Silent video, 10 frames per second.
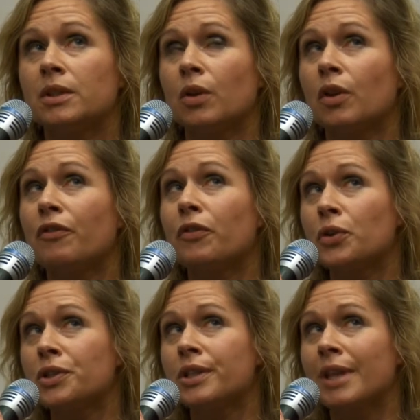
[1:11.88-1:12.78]
So the
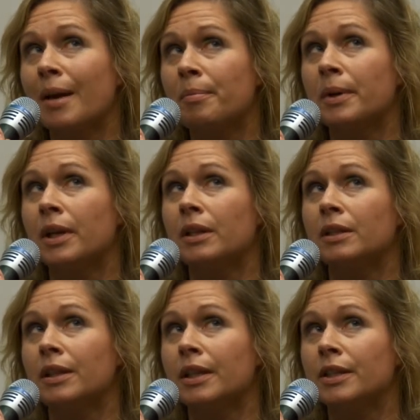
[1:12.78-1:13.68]
first step
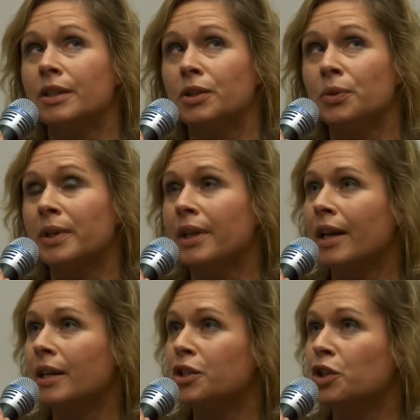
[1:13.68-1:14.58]
in doing
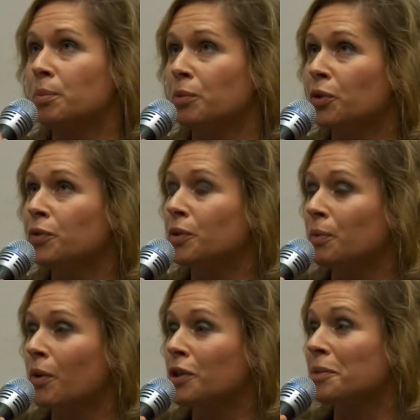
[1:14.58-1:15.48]
that is to move
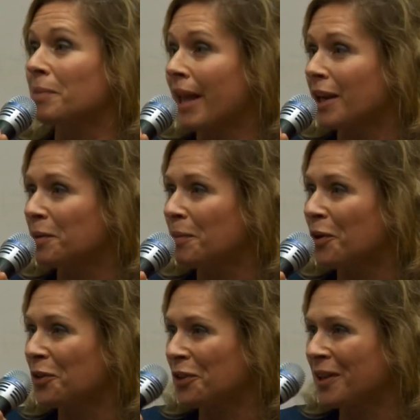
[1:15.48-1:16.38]
towards a blended
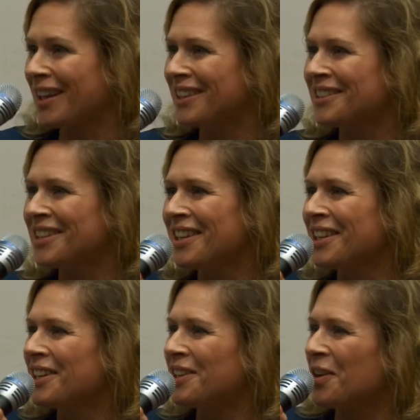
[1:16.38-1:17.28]
model. And
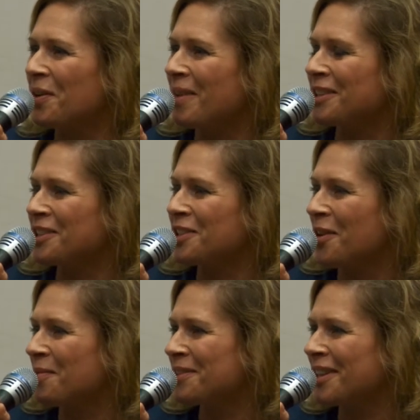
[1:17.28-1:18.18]
going back to
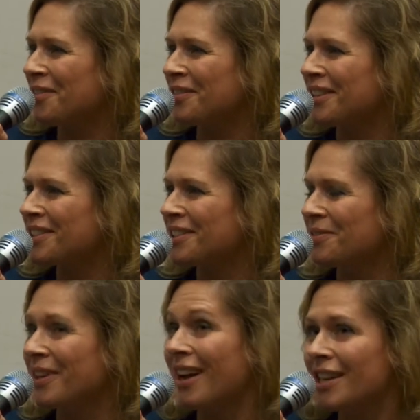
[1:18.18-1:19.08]
Tom's
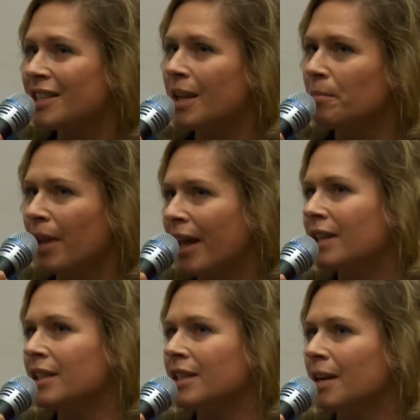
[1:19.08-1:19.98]
definition, when I say
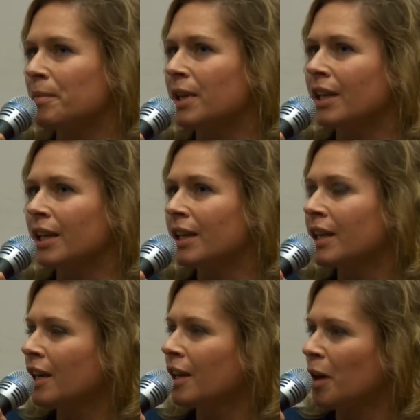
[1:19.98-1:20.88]
blended, I
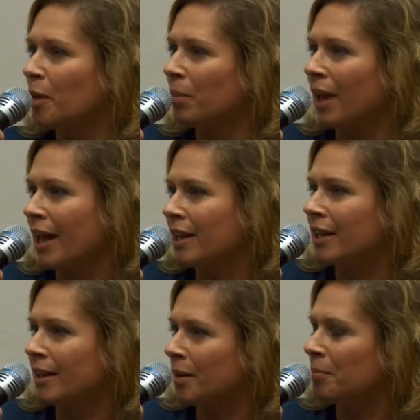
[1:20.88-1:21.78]
mean a
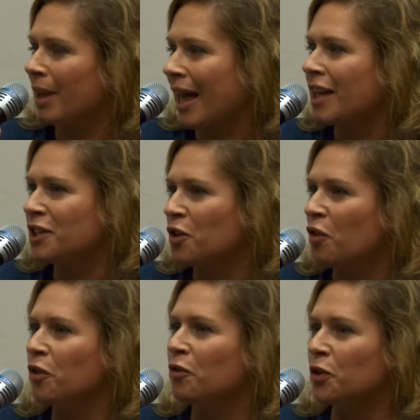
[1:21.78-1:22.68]
blend
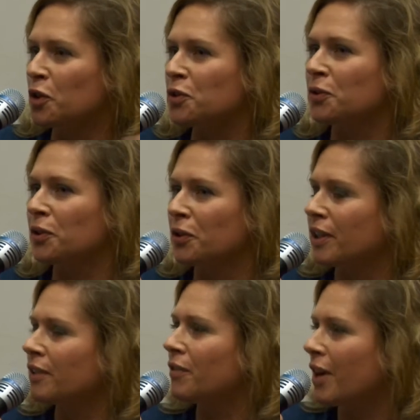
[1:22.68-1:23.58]
of a virtual
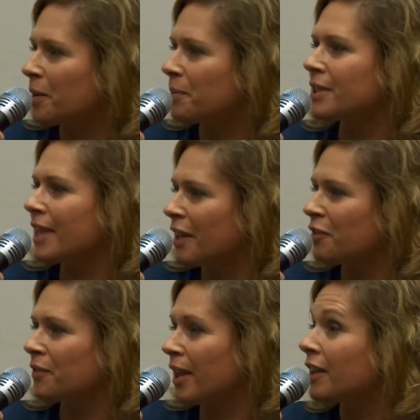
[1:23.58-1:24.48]
learning environment
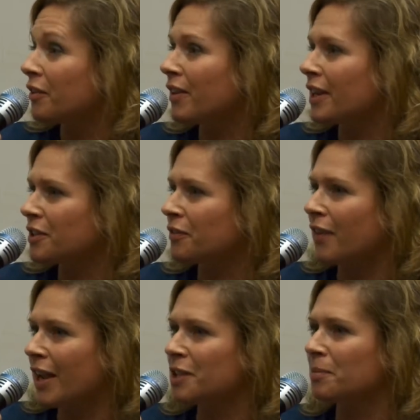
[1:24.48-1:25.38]
and the
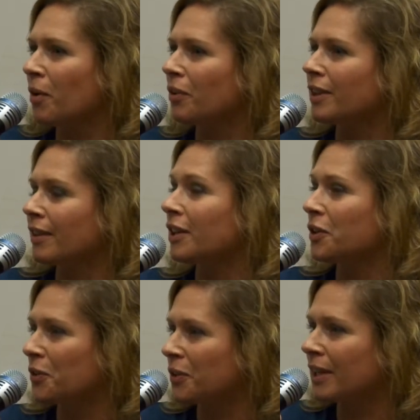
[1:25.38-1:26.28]
face-to-face model that they
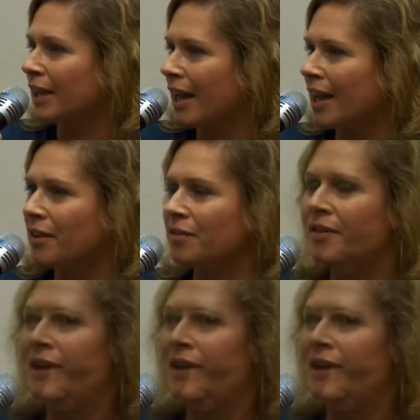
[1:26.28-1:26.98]
currently have.